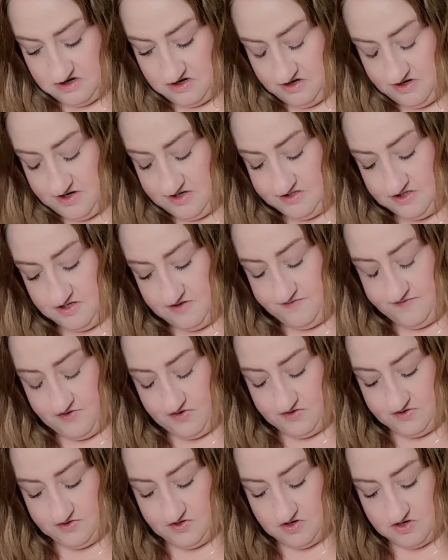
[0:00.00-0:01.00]
Okay, so the
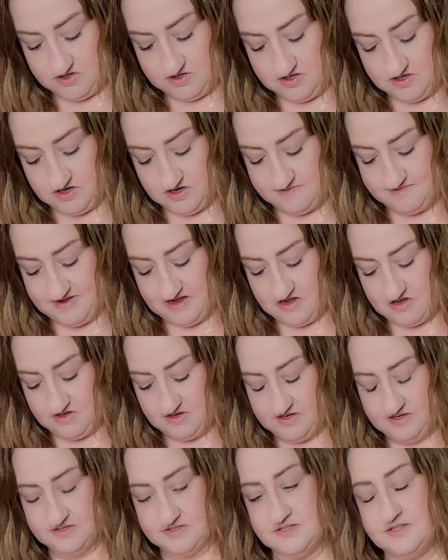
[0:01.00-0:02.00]
first card to come
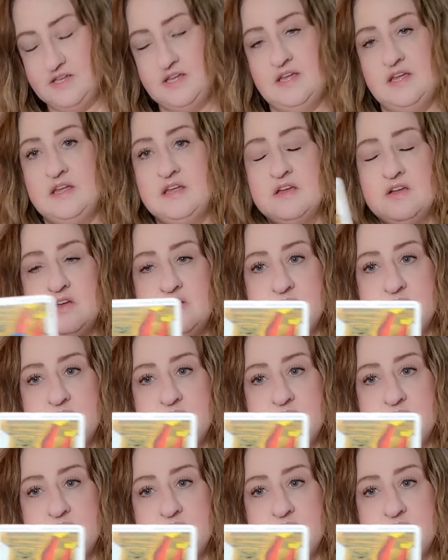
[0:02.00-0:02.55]
out is King